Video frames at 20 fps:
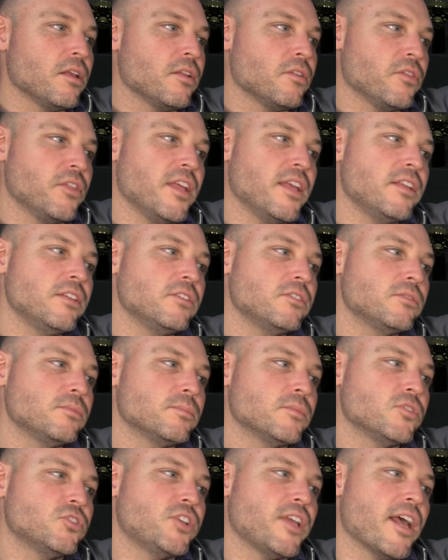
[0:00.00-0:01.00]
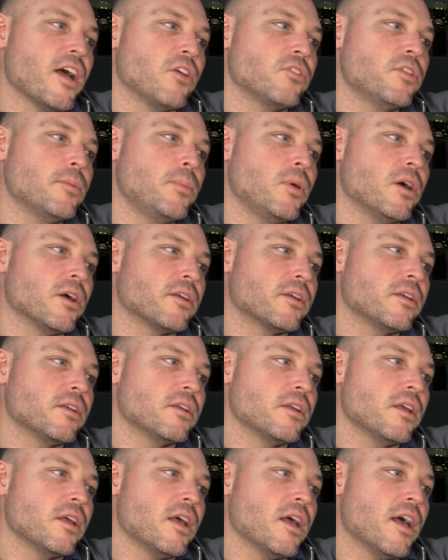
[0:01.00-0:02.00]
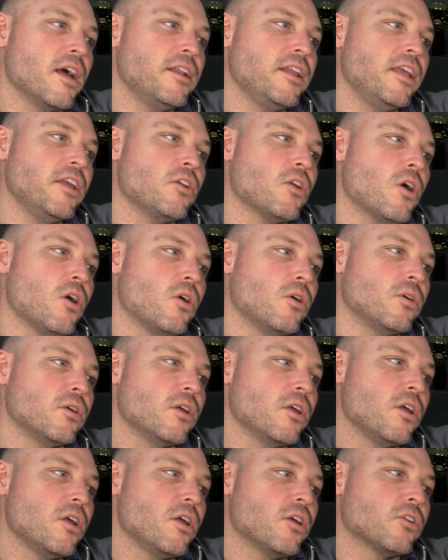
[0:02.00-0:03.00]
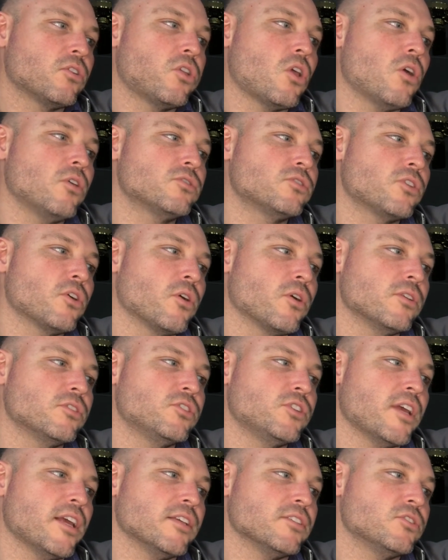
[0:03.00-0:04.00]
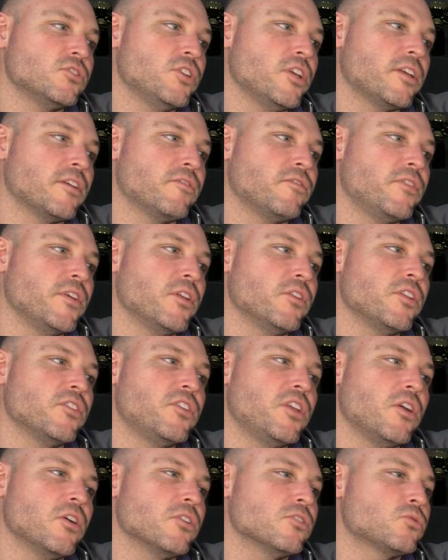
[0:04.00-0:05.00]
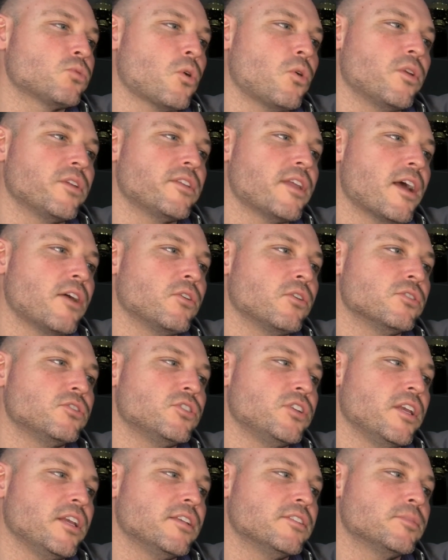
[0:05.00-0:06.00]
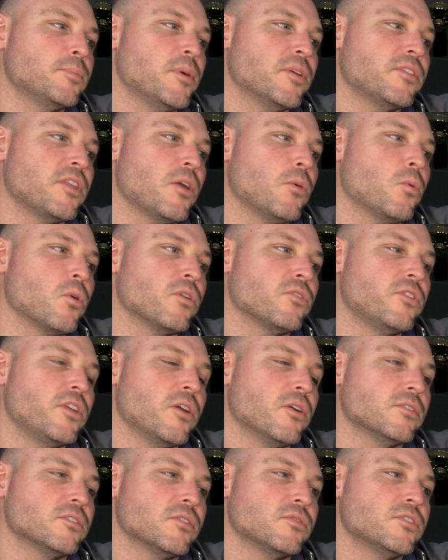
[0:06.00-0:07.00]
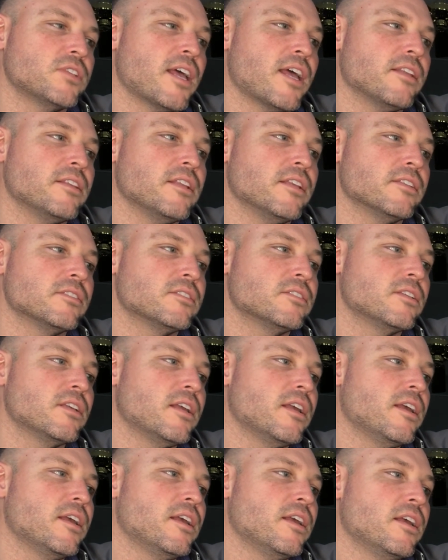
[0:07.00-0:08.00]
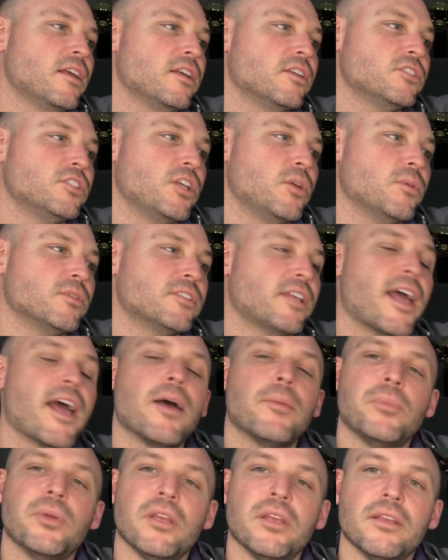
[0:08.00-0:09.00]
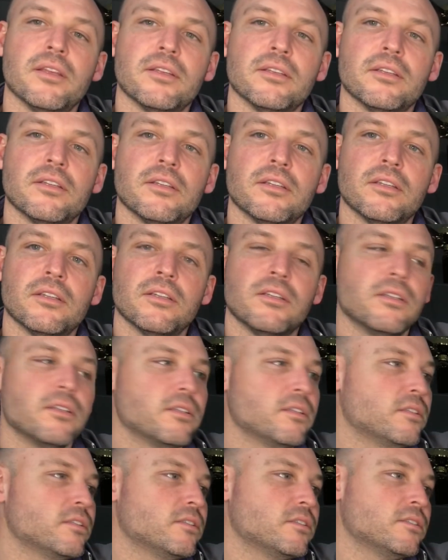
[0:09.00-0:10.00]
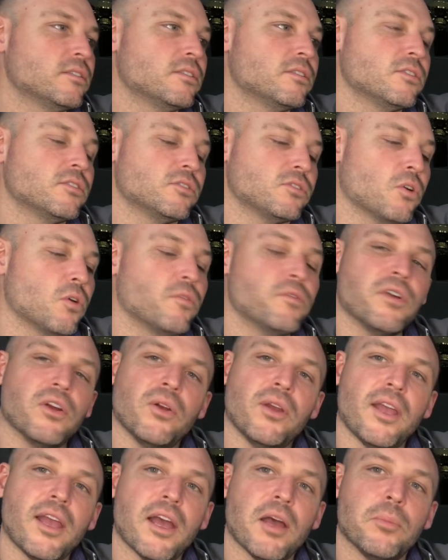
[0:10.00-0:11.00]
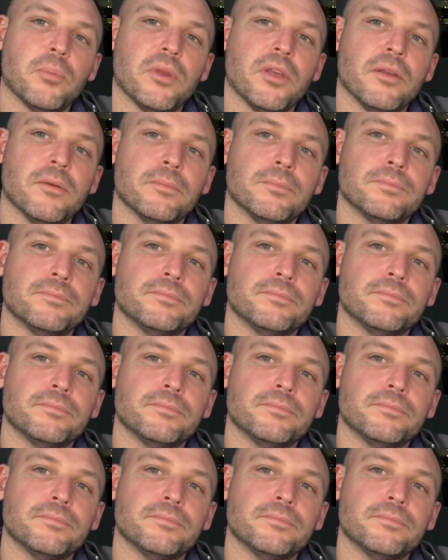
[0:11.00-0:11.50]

Then she held the book, honey and all, close to her chest. She could feel the tears rolling down her cheeks, but they weren't tears of sadness. She was happy. So very happy.